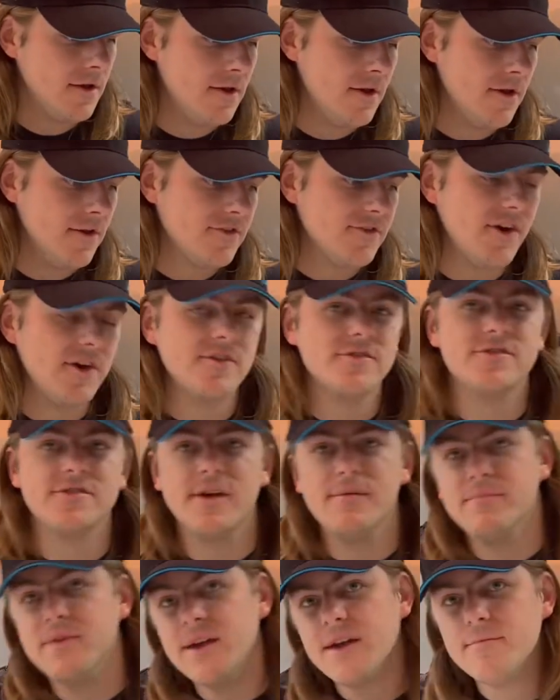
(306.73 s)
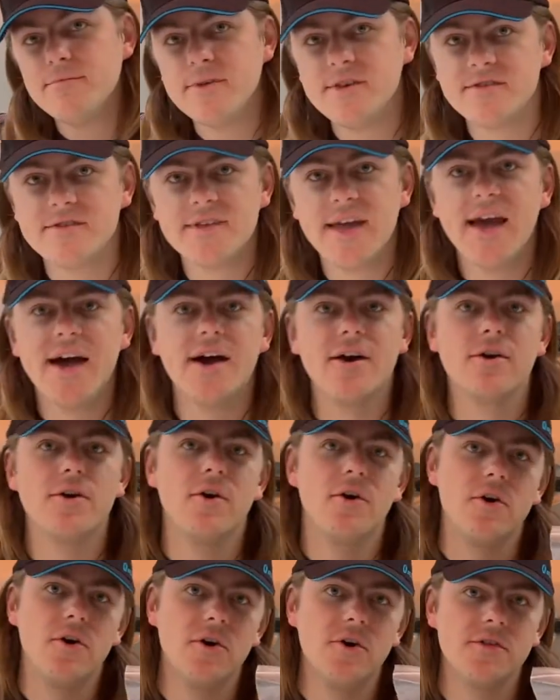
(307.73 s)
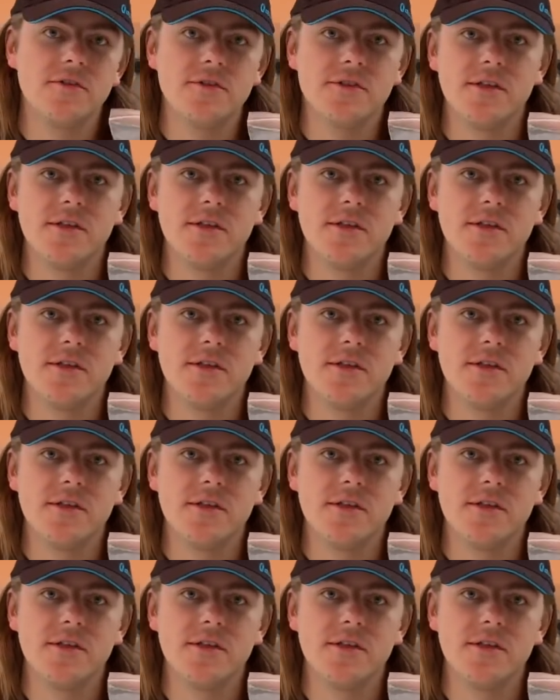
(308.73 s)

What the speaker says: So something I missed out on